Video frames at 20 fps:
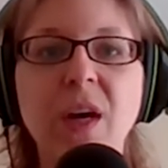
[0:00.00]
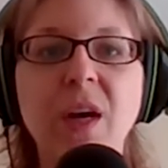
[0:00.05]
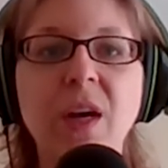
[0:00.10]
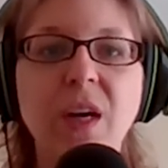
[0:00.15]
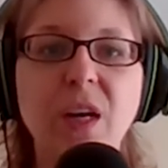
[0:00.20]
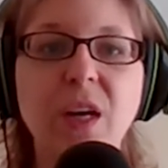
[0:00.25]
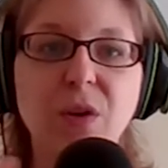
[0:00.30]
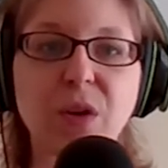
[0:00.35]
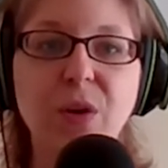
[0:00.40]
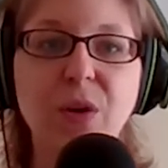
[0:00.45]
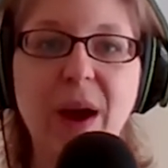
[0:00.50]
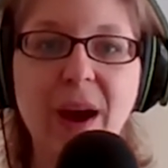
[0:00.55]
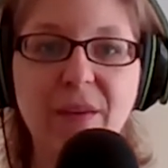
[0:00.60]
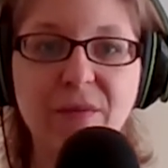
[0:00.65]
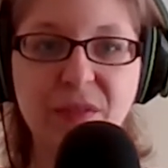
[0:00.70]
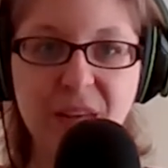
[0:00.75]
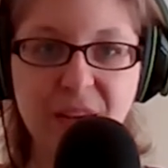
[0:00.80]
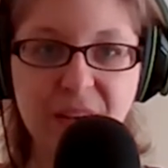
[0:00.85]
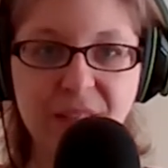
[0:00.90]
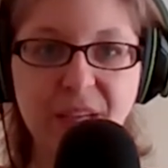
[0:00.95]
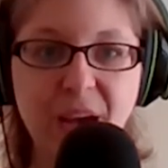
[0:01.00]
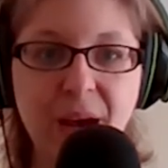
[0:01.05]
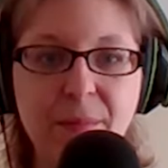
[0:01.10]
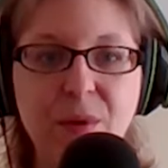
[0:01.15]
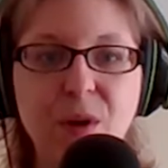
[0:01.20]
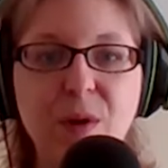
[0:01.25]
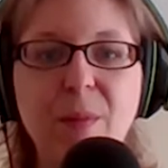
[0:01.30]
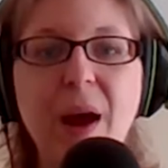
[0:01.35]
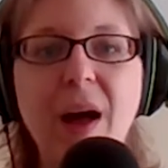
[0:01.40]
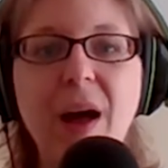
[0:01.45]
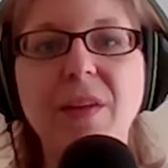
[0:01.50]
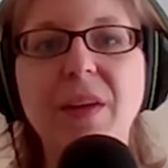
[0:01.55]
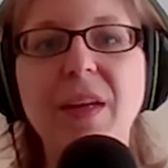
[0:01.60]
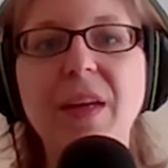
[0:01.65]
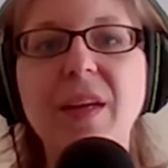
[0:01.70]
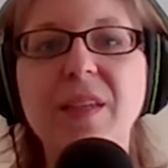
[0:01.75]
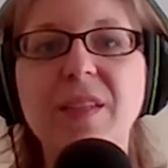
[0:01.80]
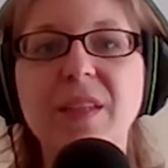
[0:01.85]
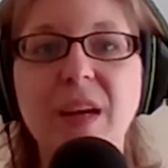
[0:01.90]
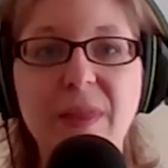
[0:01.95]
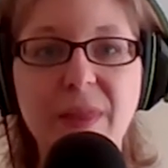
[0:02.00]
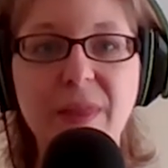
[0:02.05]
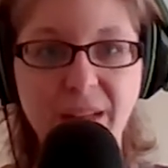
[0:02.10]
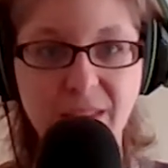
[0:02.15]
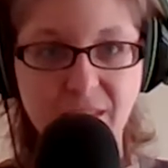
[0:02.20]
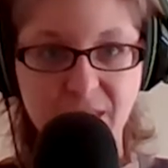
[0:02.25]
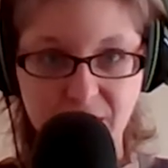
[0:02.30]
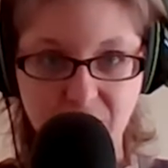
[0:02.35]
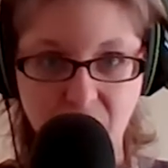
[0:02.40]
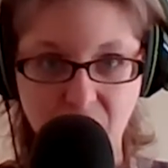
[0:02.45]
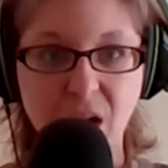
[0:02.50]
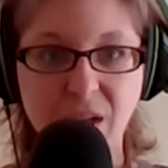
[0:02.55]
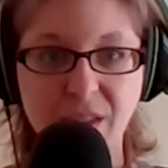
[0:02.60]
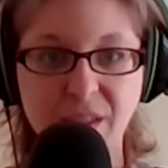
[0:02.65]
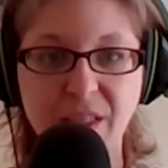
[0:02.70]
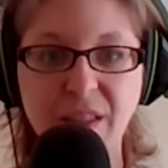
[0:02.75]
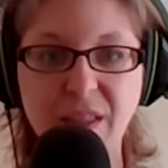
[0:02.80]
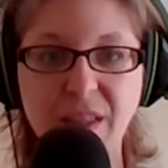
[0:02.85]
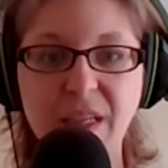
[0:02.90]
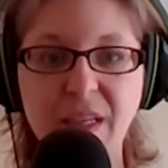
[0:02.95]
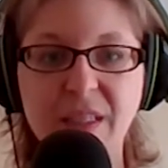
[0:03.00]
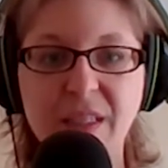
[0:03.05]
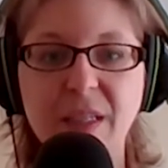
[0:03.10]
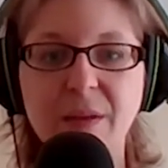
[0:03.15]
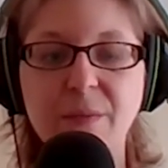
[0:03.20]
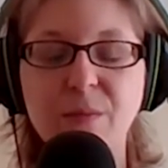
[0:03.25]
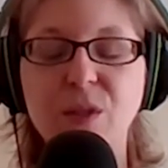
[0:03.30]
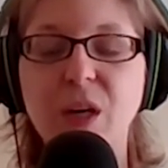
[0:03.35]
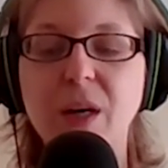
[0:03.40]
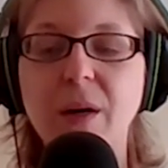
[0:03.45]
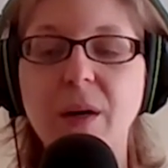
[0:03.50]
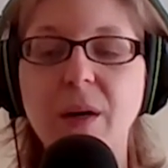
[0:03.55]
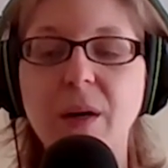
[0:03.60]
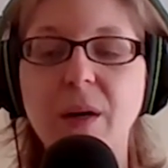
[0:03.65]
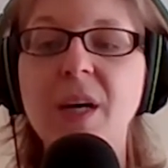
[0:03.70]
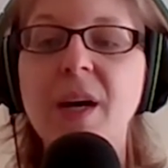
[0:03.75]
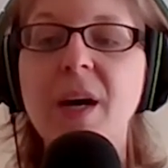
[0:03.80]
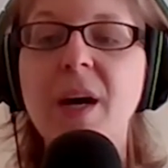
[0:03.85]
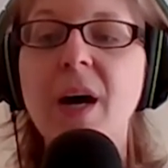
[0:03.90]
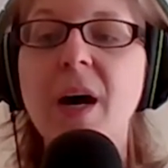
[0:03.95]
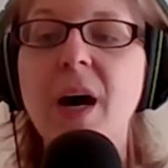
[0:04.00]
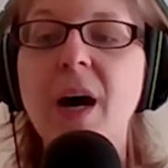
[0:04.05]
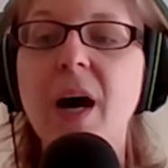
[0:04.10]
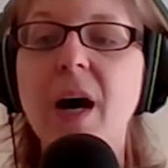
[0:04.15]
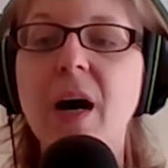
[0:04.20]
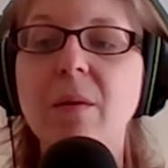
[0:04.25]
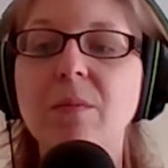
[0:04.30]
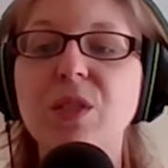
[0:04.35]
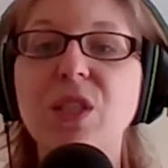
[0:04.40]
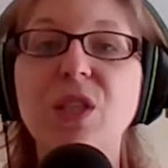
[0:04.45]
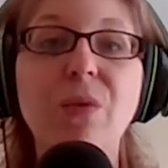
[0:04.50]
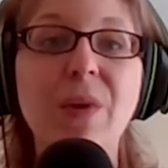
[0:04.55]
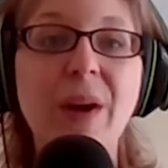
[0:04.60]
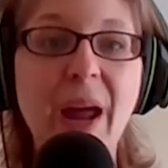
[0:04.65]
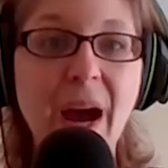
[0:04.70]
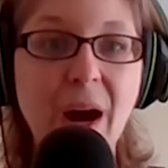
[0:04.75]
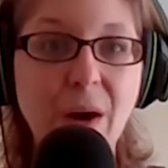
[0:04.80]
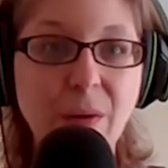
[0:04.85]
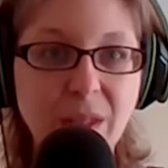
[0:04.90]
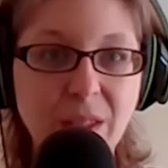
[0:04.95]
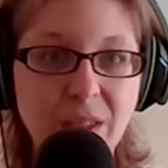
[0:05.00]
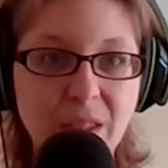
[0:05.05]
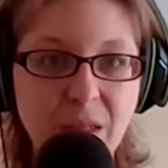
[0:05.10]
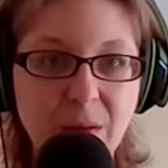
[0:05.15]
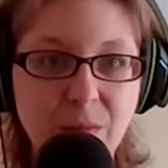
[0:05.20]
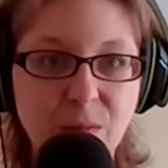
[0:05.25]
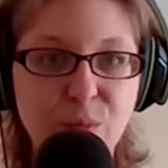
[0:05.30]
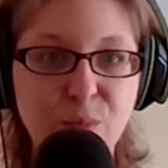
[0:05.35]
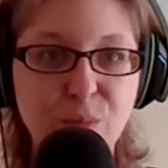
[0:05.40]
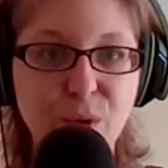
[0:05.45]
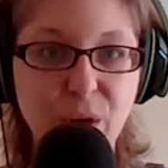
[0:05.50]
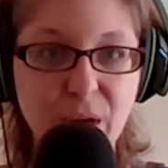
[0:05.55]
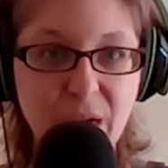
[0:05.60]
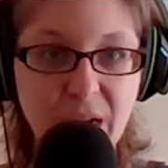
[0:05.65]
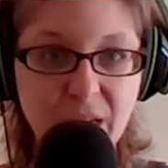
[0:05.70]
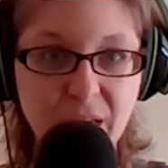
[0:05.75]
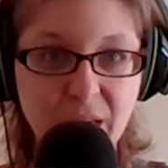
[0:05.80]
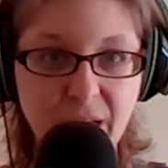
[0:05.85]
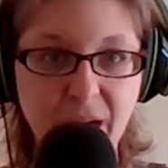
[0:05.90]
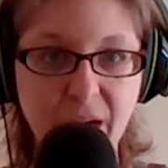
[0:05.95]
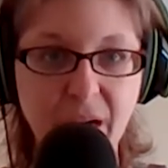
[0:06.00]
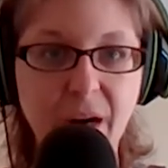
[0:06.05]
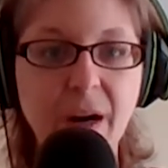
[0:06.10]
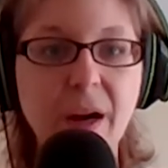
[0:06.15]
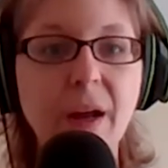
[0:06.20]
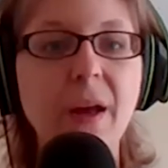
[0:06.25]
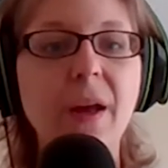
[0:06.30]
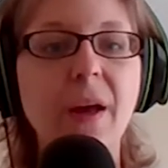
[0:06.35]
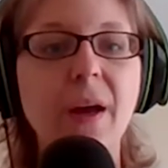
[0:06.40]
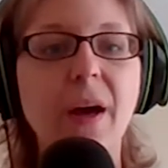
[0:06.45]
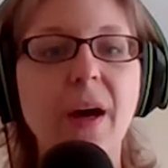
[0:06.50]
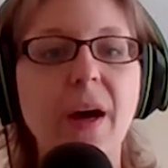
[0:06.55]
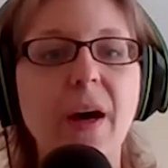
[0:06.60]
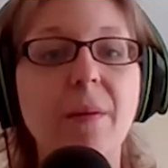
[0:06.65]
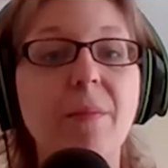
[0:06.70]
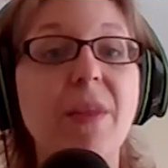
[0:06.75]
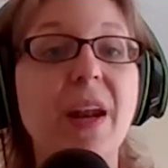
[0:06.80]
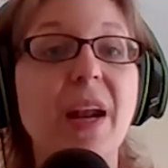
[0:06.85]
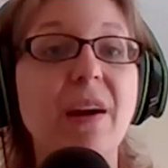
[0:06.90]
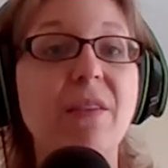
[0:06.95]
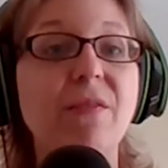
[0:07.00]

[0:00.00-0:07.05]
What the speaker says: you have these abnormalities and that's causing these symptoms. So now it seems pretty clear that I have a